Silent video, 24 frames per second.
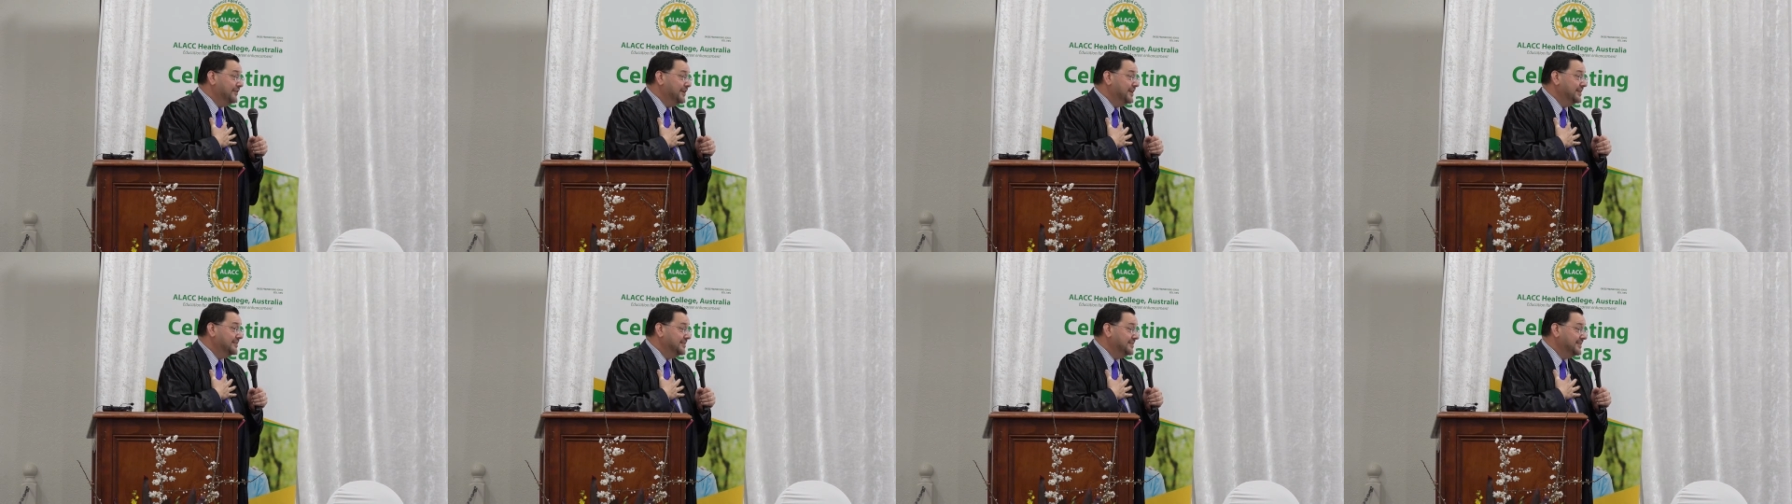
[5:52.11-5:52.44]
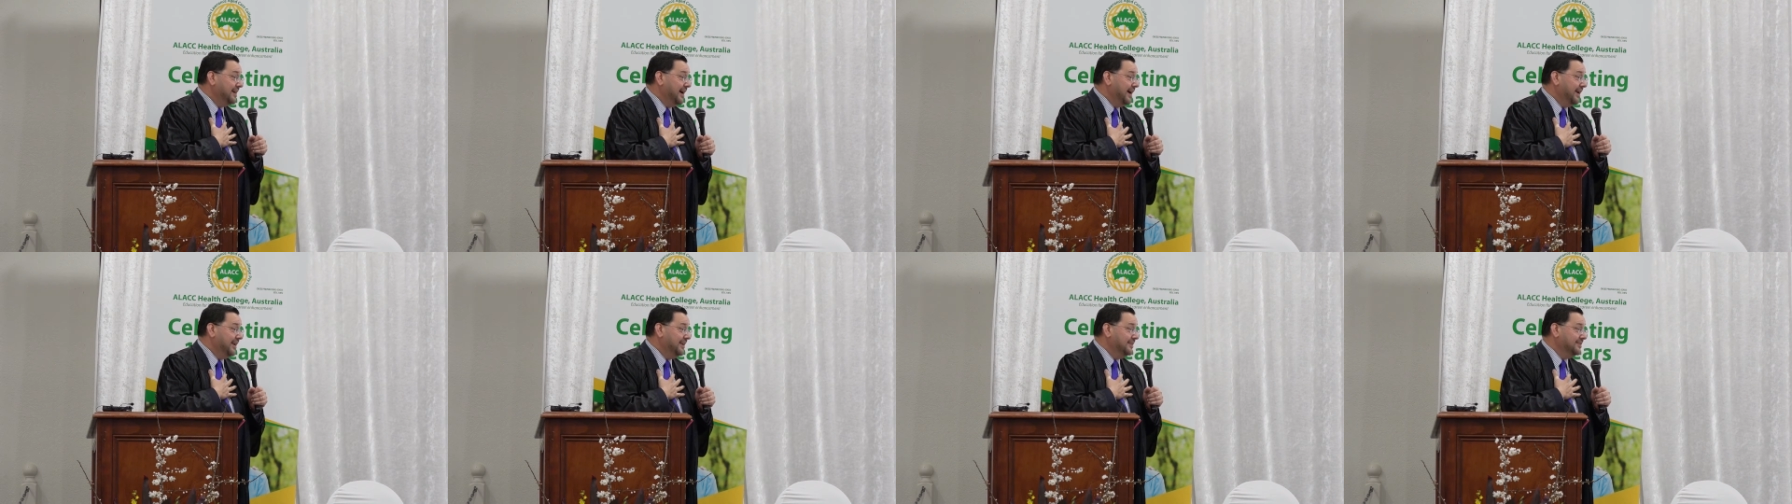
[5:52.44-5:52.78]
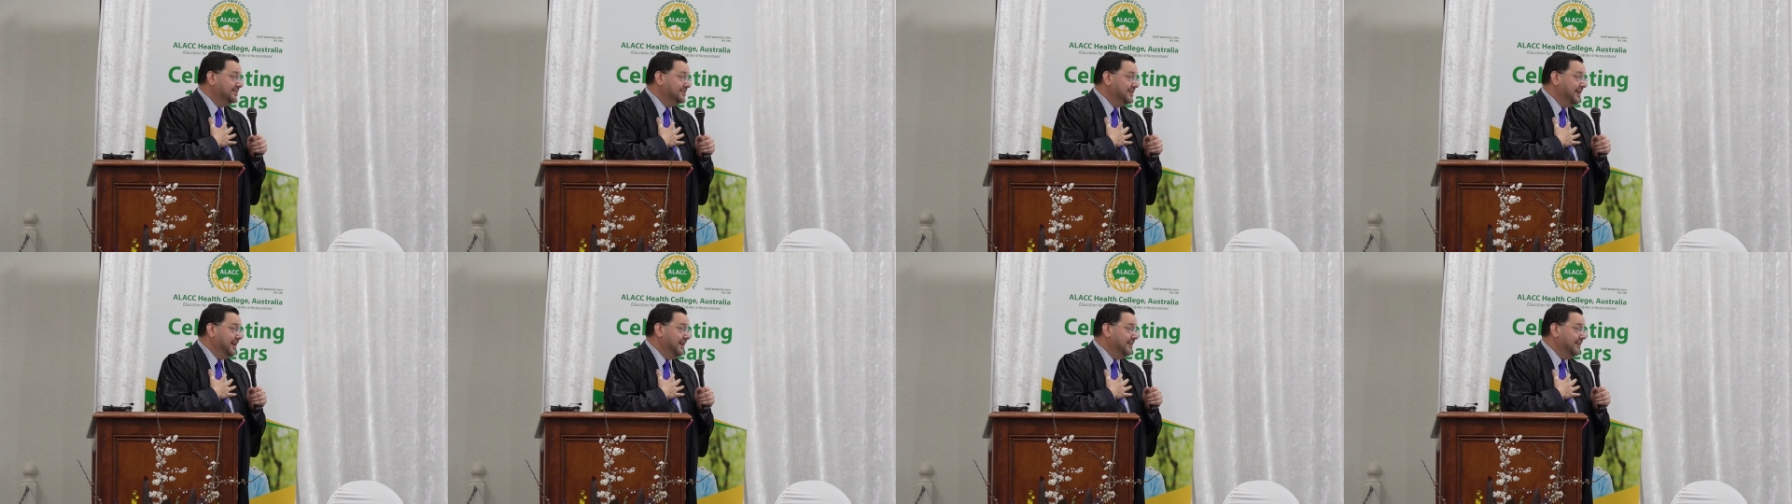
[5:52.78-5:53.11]
today,
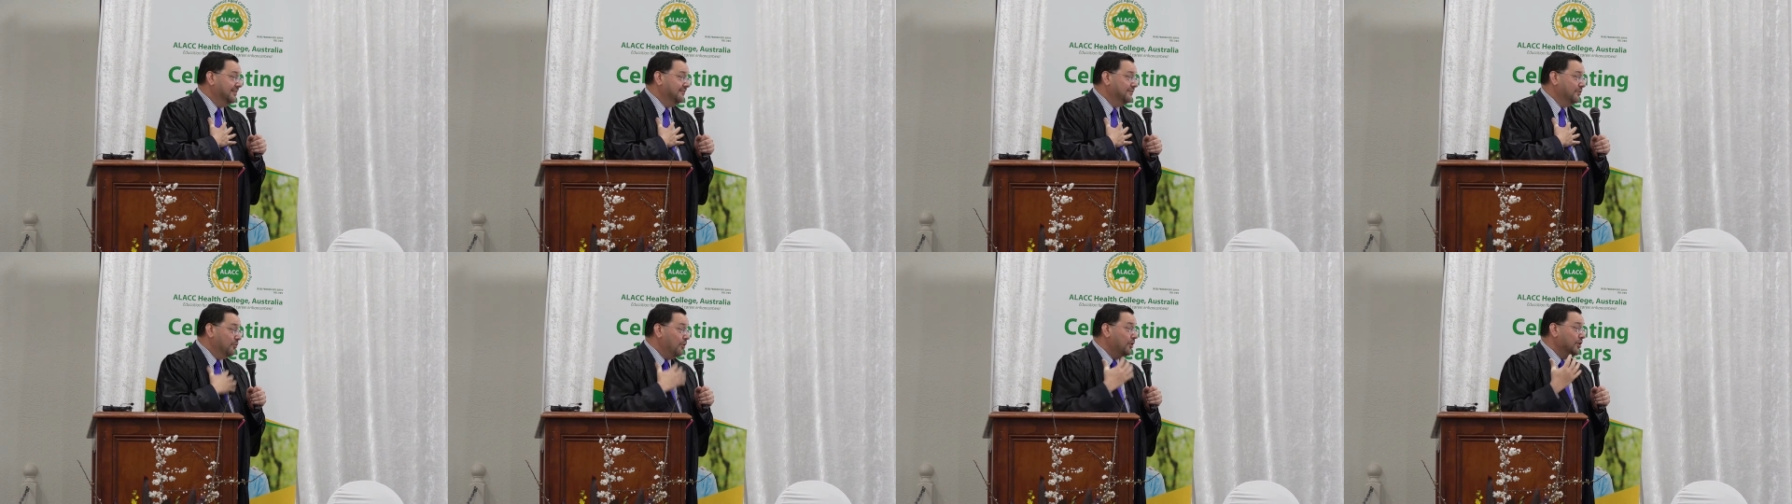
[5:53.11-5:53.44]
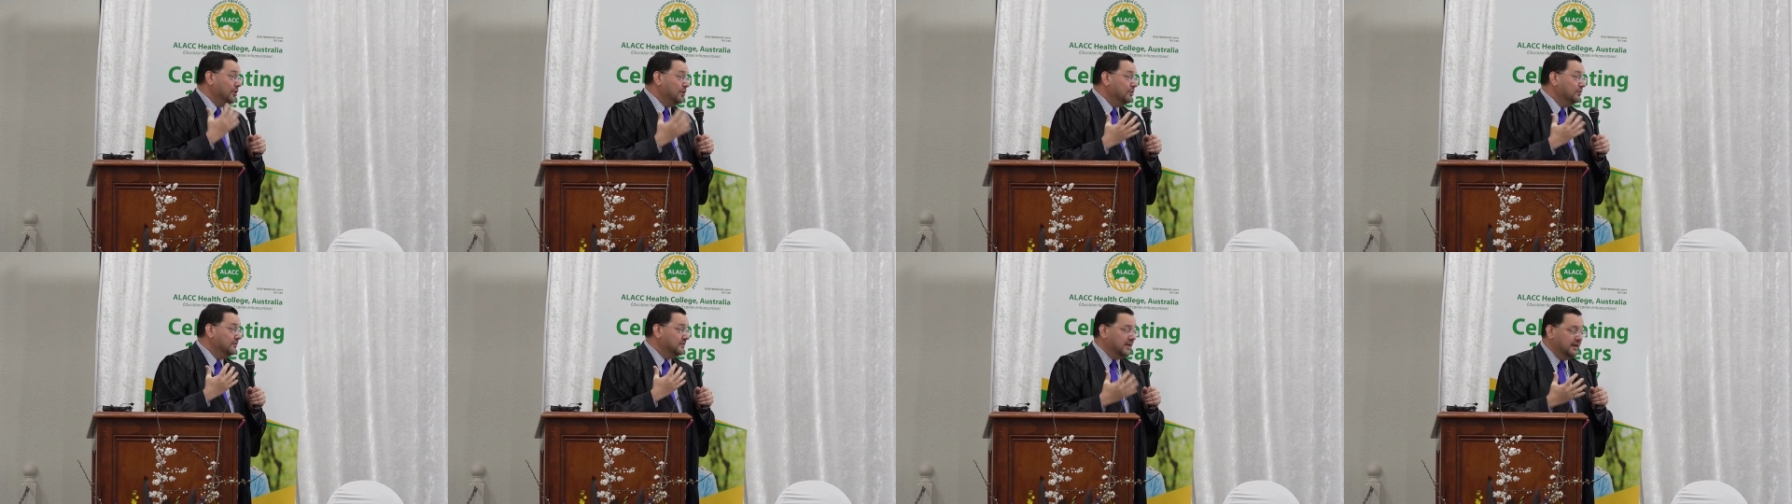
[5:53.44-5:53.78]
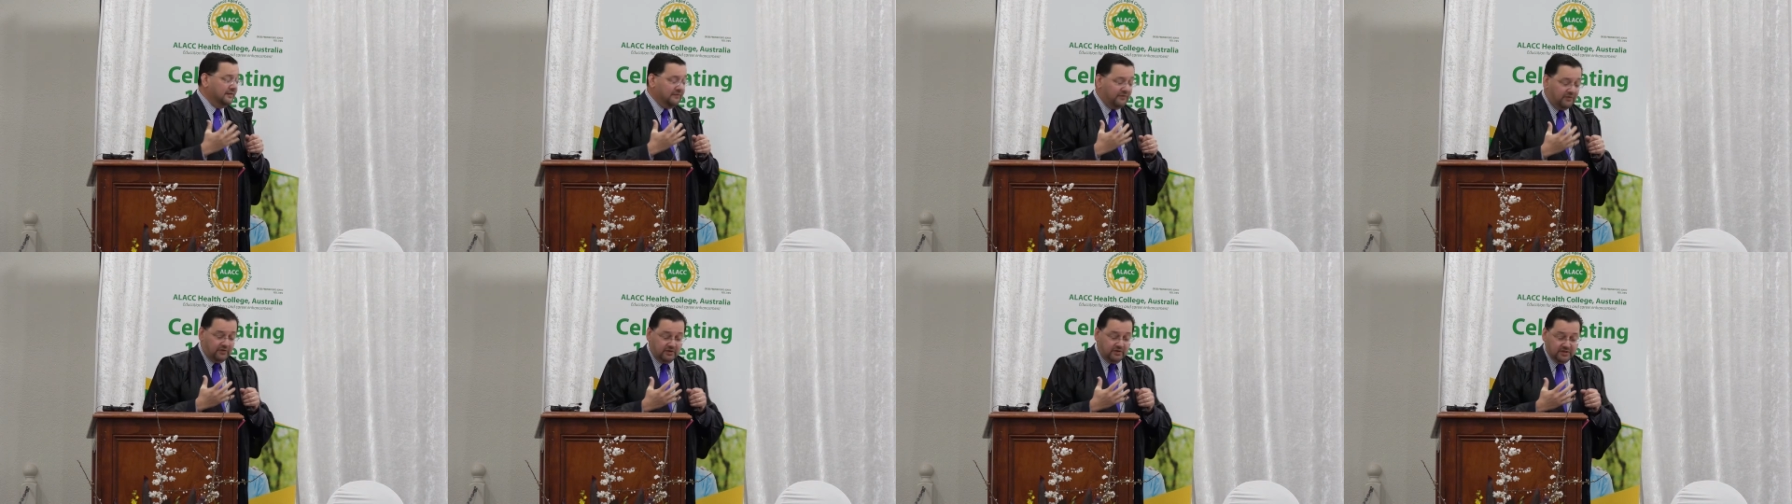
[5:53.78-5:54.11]
Janet, for what you have done
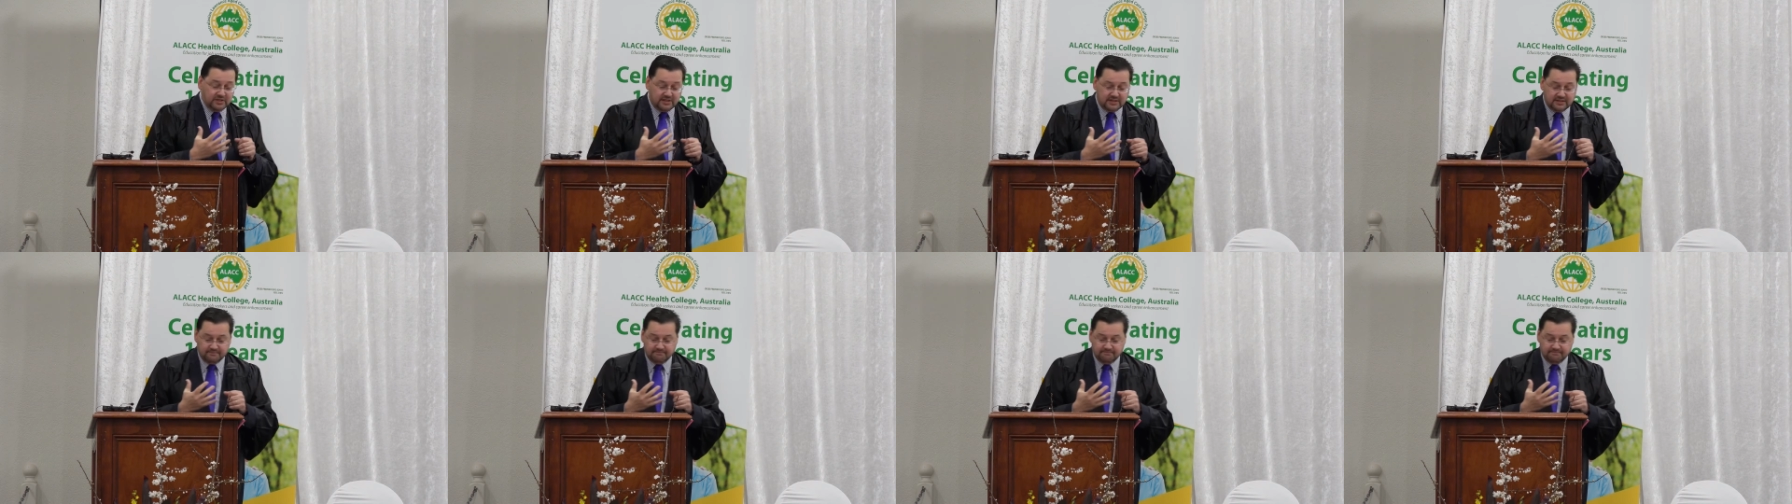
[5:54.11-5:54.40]
for us.